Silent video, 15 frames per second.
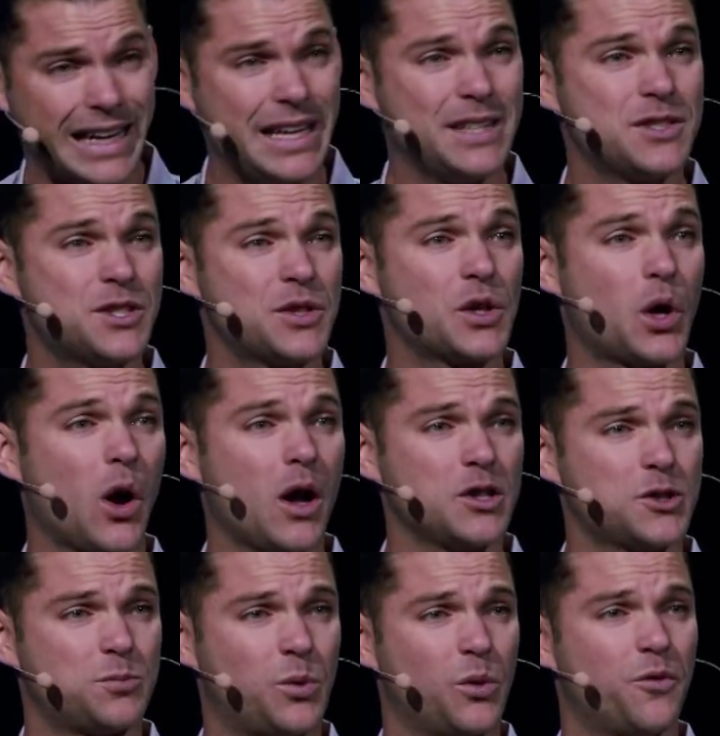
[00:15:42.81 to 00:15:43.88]
into the
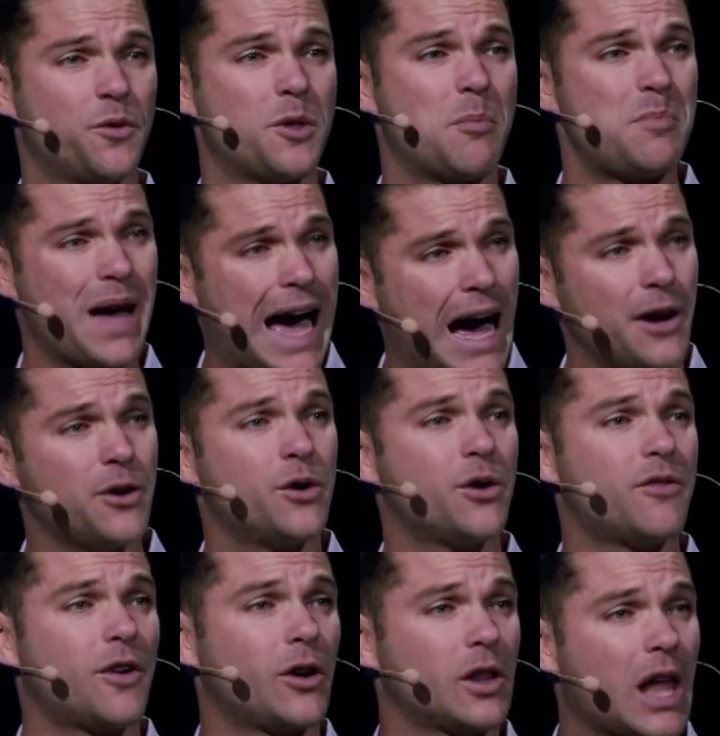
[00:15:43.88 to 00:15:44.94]
gospel, for the pattern of
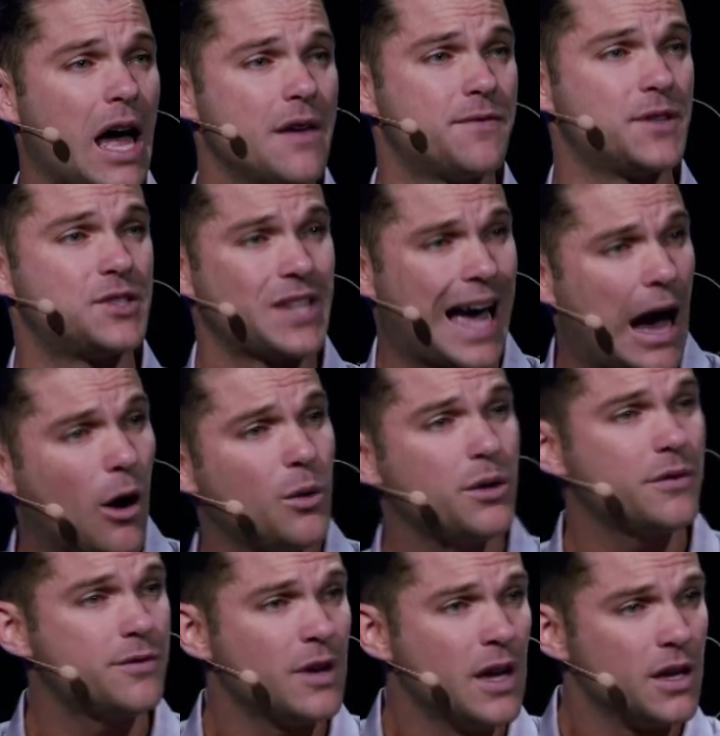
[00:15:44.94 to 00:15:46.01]
our life is out
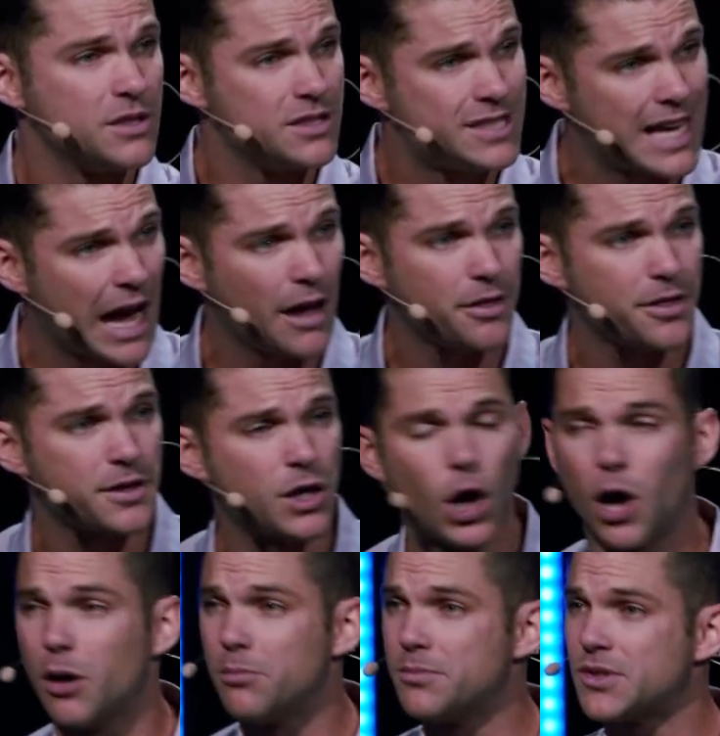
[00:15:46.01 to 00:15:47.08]
of death
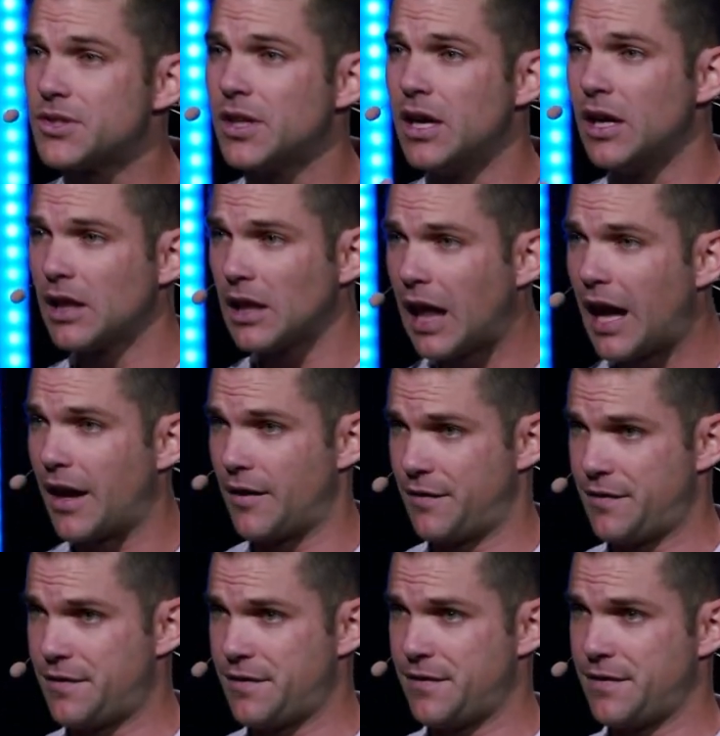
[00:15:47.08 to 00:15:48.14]
comes
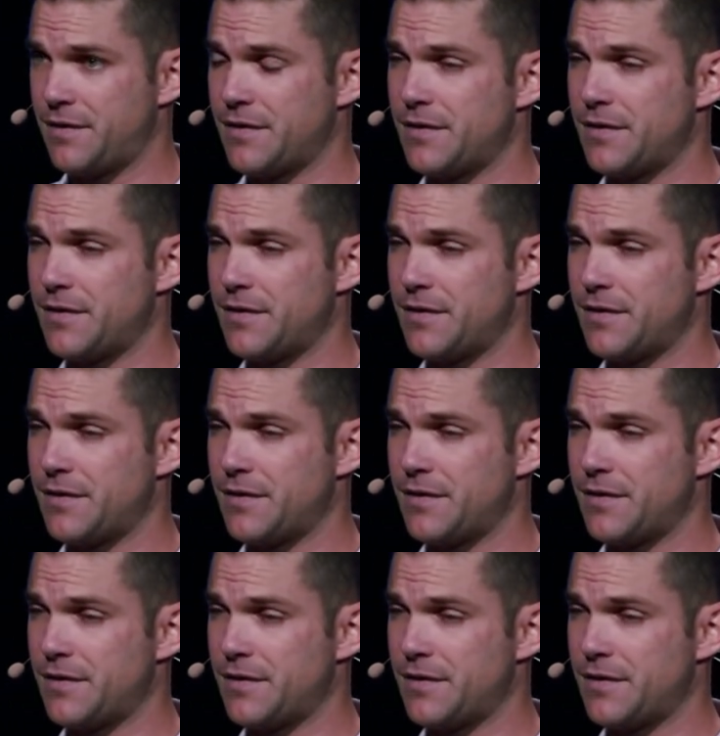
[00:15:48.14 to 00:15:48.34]
life.